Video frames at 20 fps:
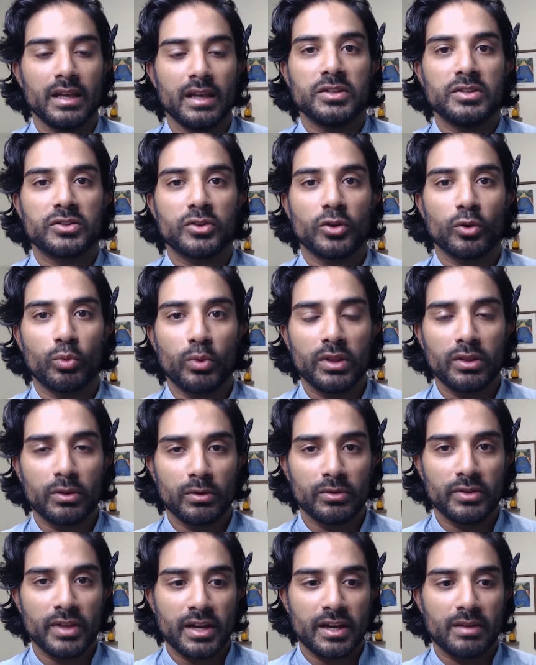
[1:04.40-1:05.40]
So with
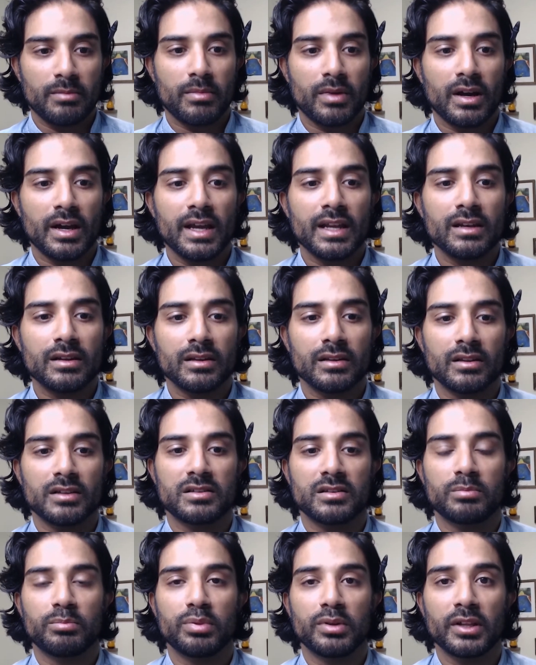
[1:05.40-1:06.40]
all that in mind,
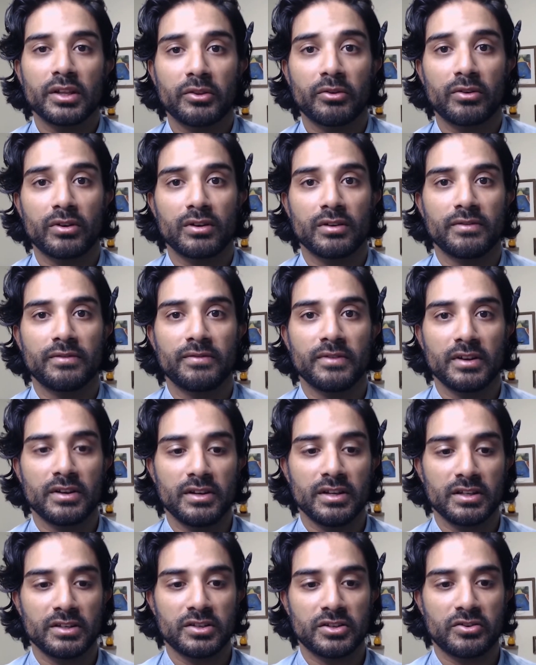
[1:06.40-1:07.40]
there's a plethora of
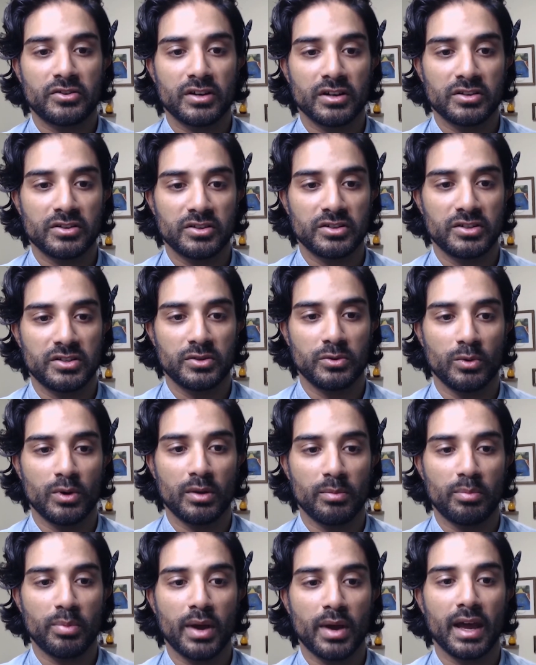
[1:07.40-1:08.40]
funding structures to
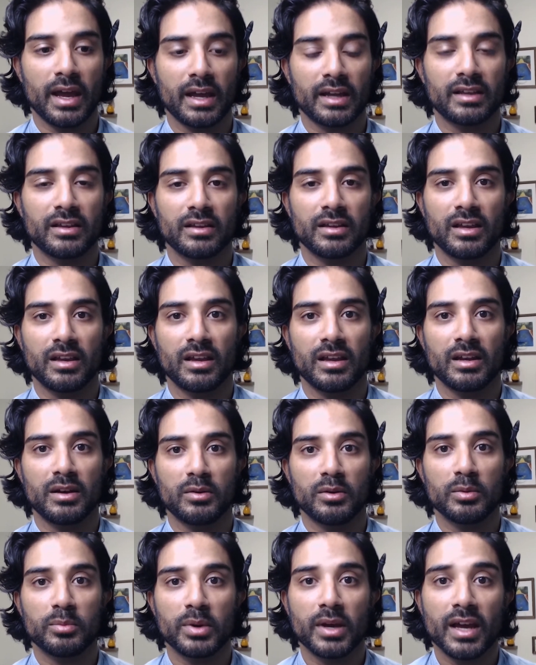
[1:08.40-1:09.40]
unpack. And
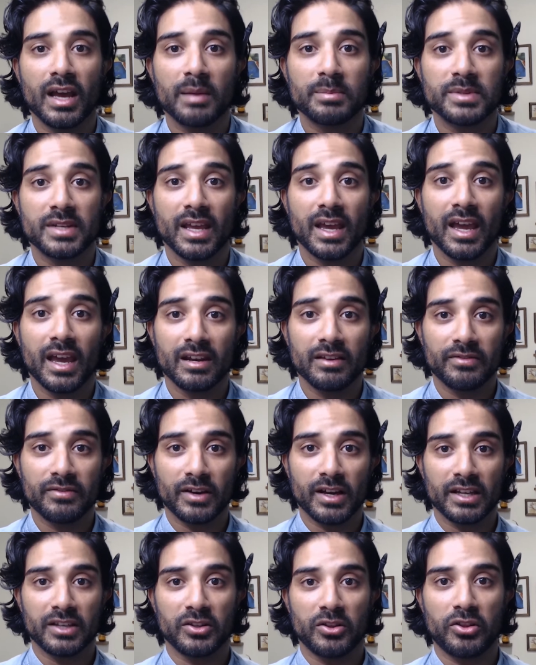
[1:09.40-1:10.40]
perhaps, Anne, if
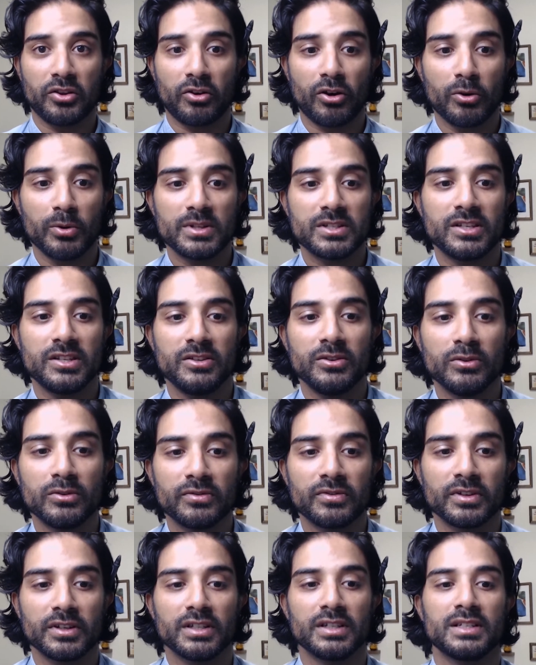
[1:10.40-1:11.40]
I could throw it to you
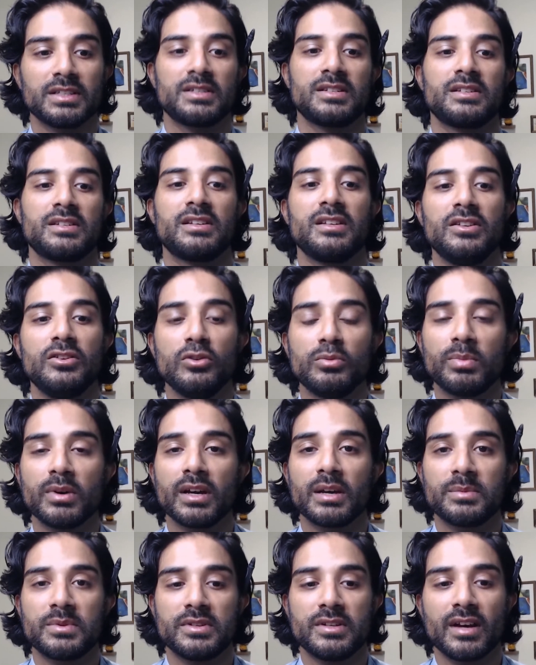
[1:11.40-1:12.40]
first, can you
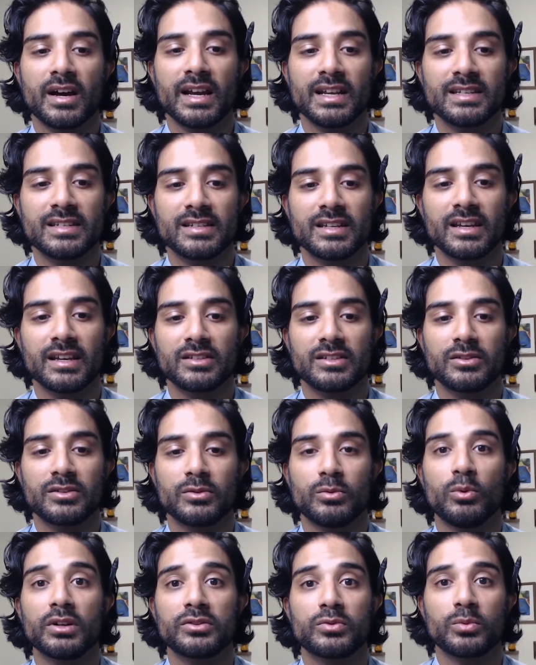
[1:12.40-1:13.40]
perhaps dissect
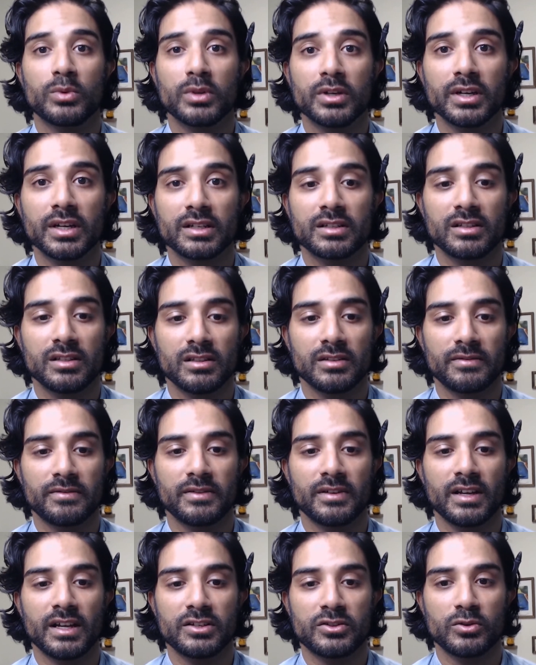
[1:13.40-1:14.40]
what's worked in the
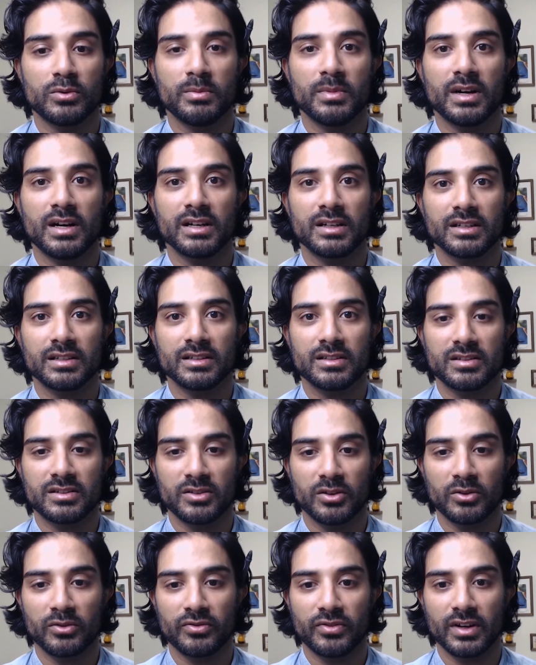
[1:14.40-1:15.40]
financial markets
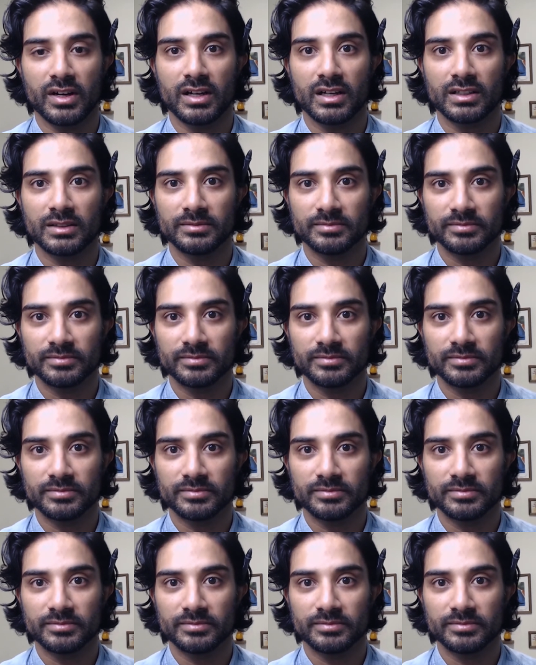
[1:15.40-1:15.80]
so far?